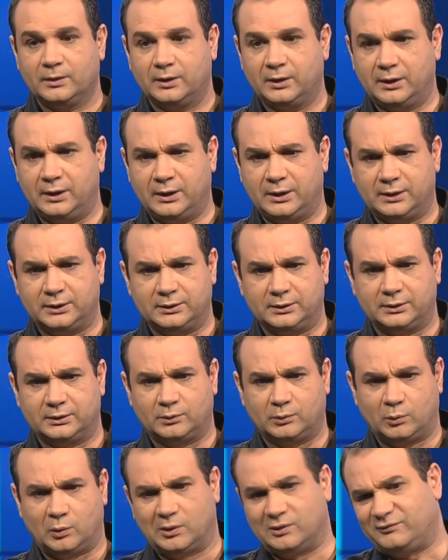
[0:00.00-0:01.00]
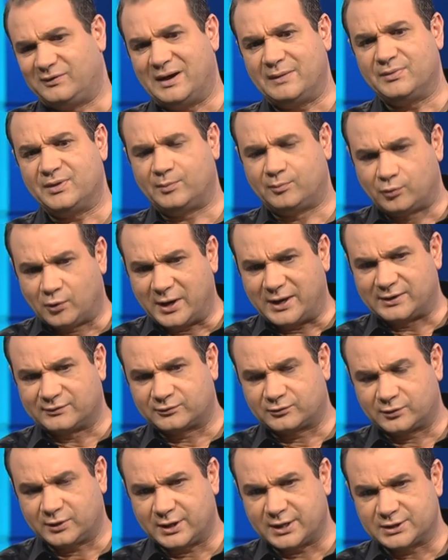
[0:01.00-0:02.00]
And, well, if I'm the Bride of
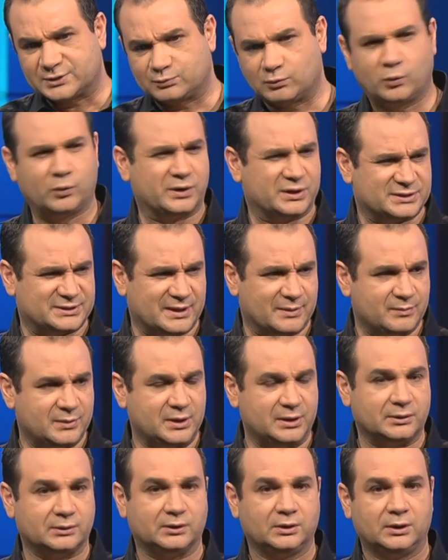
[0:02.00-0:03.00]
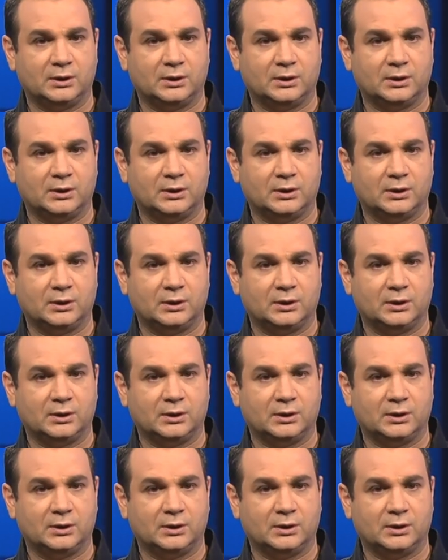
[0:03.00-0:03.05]
Christ, well, what does that mean?